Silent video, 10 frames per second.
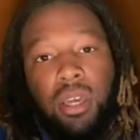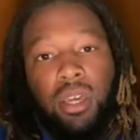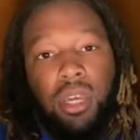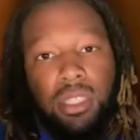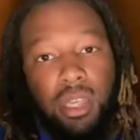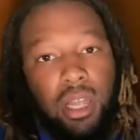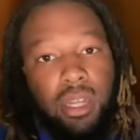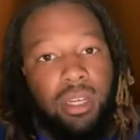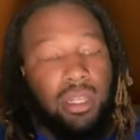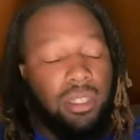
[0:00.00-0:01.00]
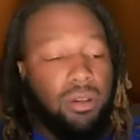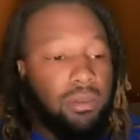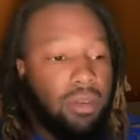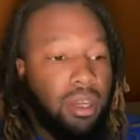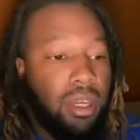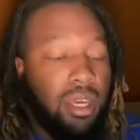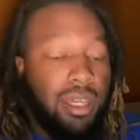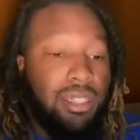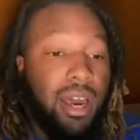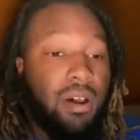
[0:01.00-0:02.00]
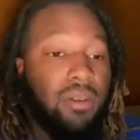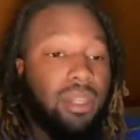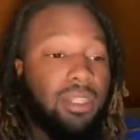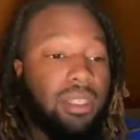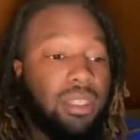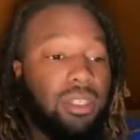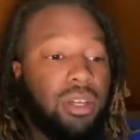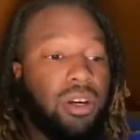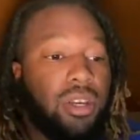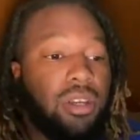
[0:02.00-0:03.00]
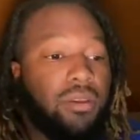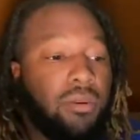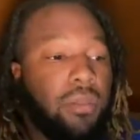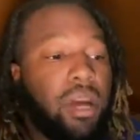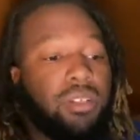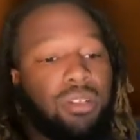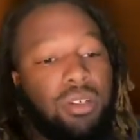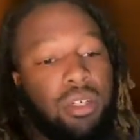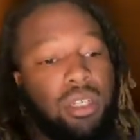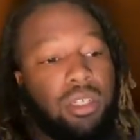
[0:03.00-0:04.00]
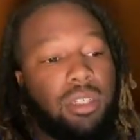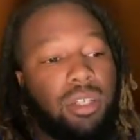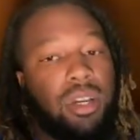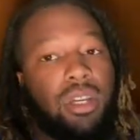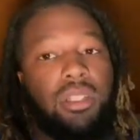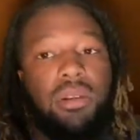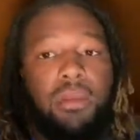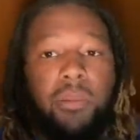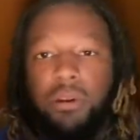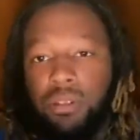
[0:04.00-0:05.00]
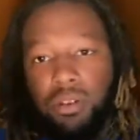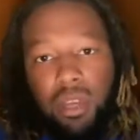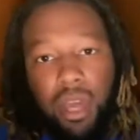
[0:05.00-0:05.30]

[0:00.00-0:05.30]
That's all it is. So it's not only just a journey with BoxTruck, it's a journey into my personal life.